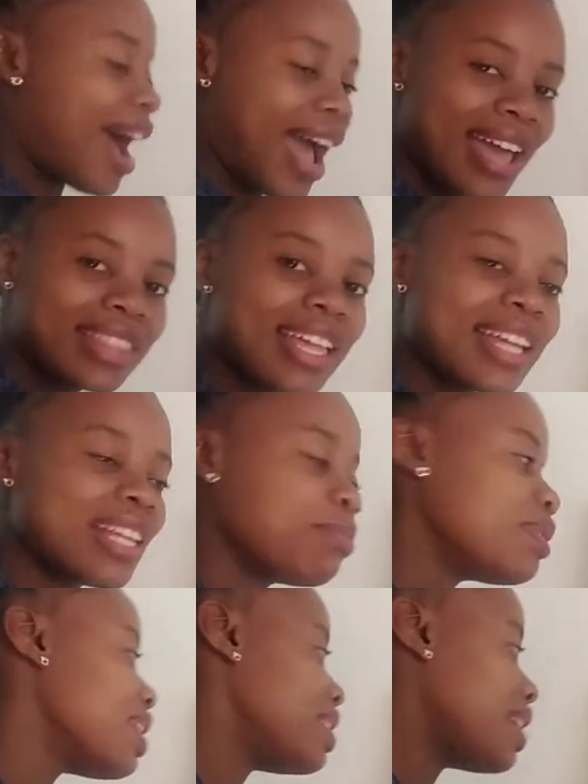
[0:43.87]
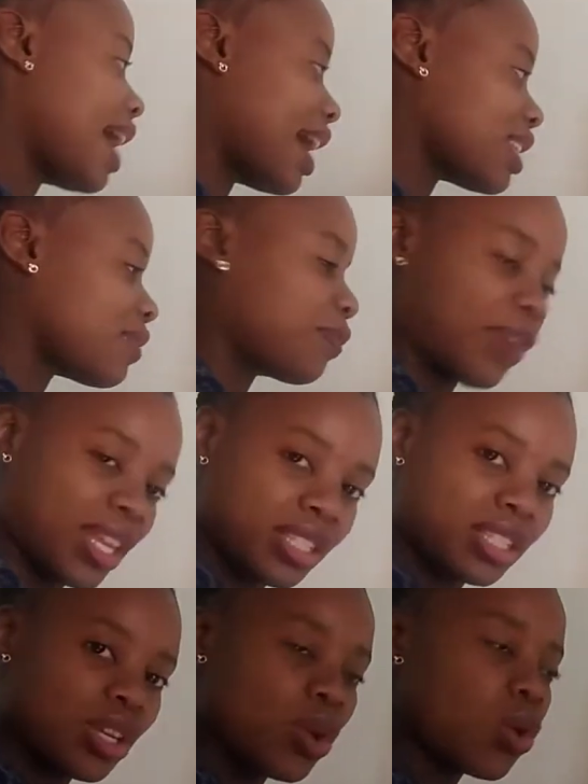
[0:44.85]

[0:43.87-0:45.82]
either eliminate x first